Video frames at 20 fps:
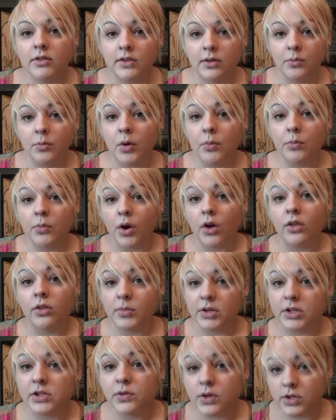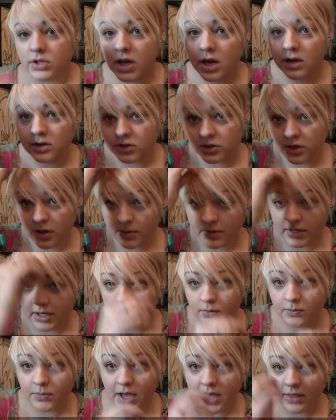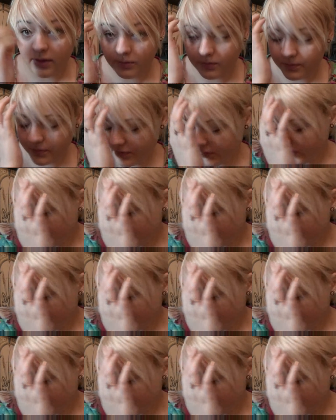someone brought them into a charity shop and I could buy them.